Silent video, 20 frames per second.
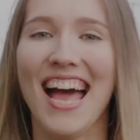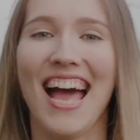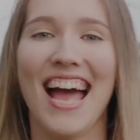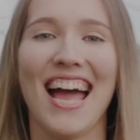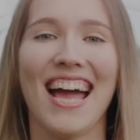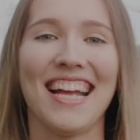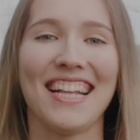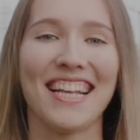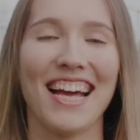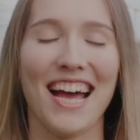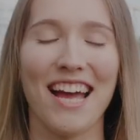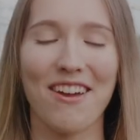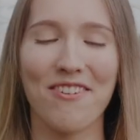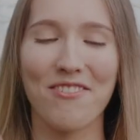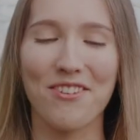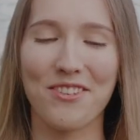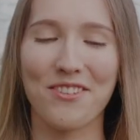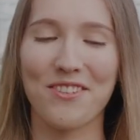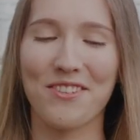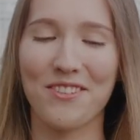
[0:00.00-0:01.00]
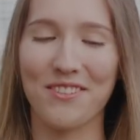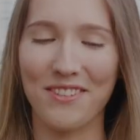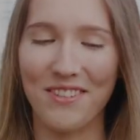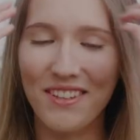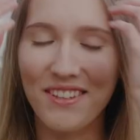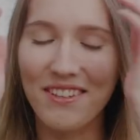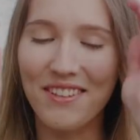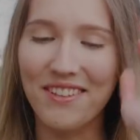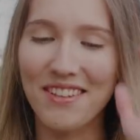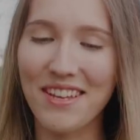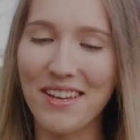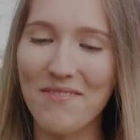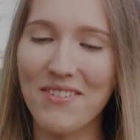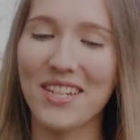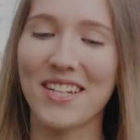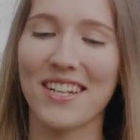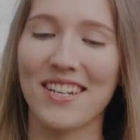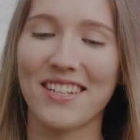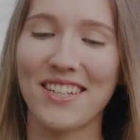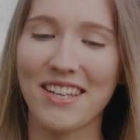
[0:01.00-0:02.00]
and I was
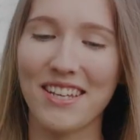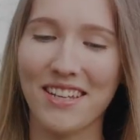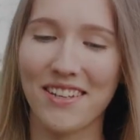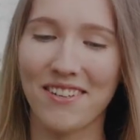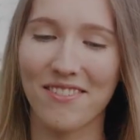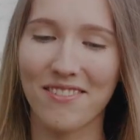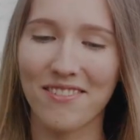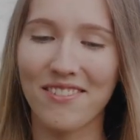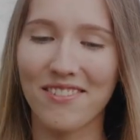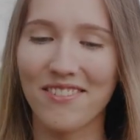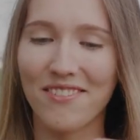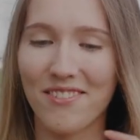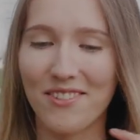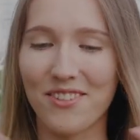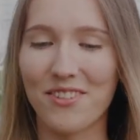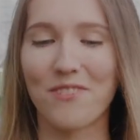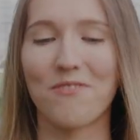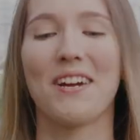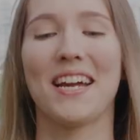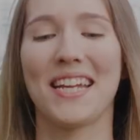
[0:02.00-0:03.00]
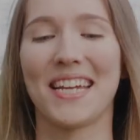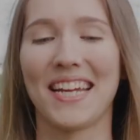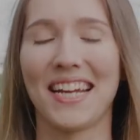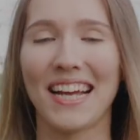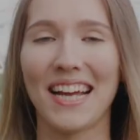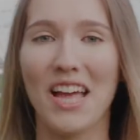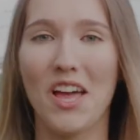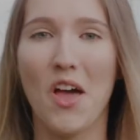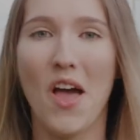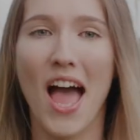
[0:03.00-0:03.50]
immediately sweating.